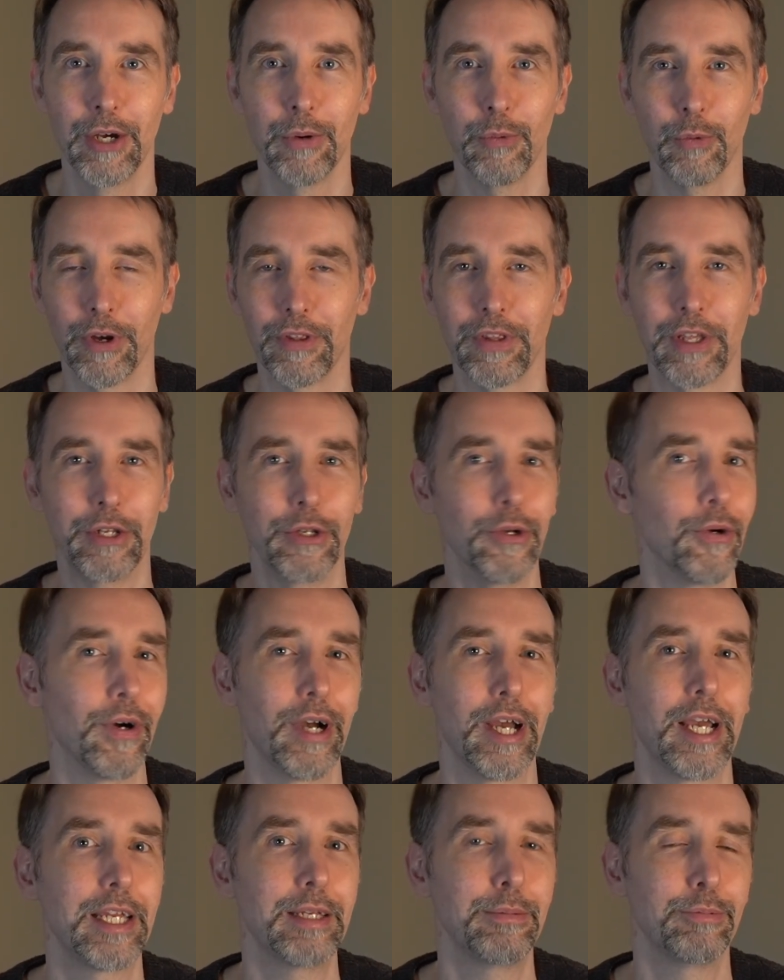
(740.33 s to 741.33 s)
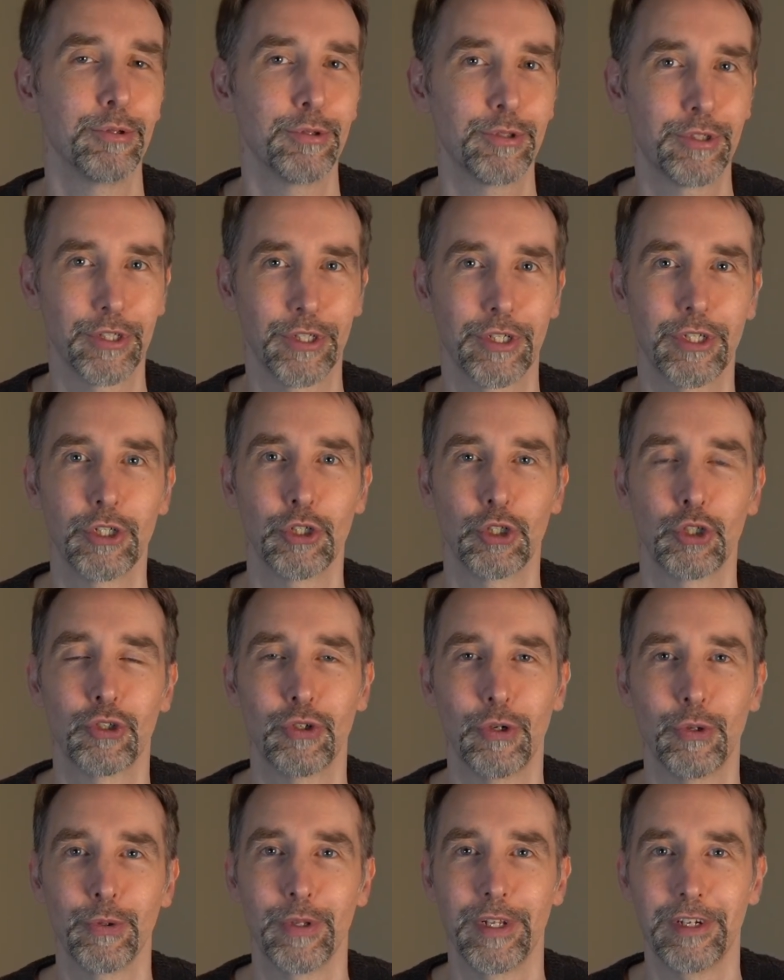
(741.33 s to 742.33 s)
where they're not able to
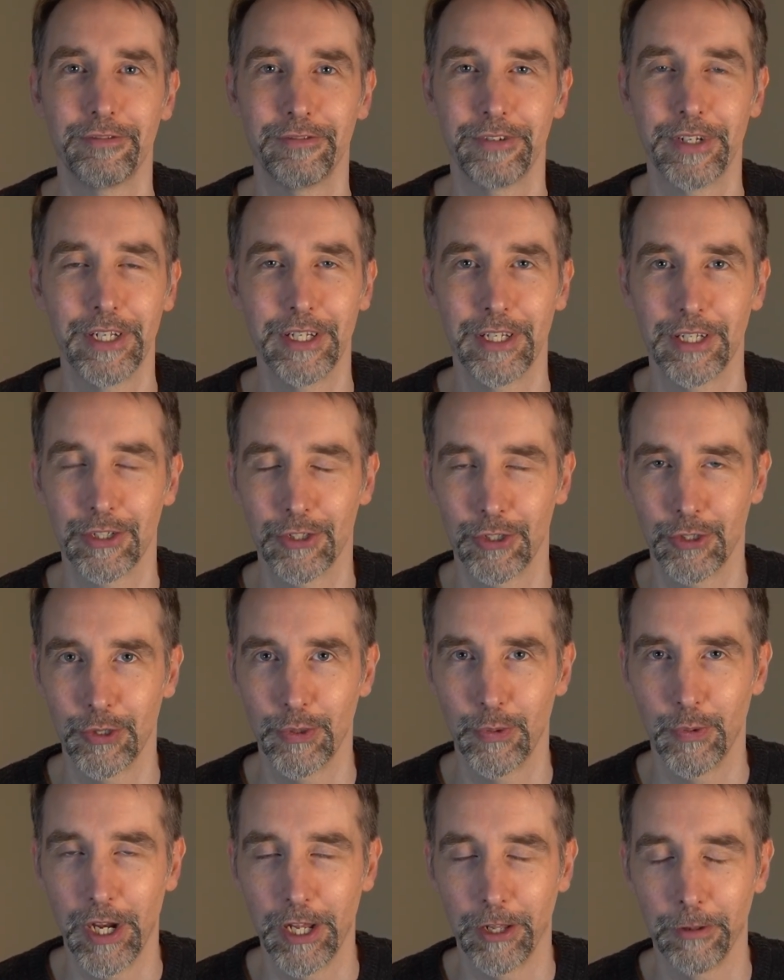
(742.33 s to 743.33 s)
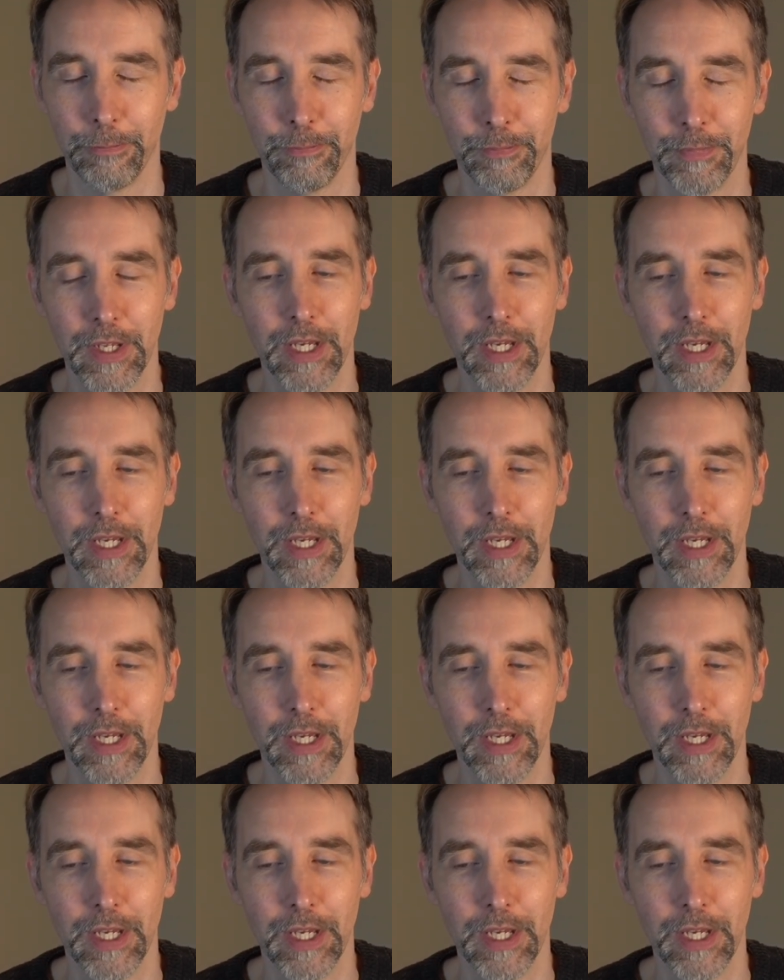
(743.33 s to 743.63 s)
control their feelings too well.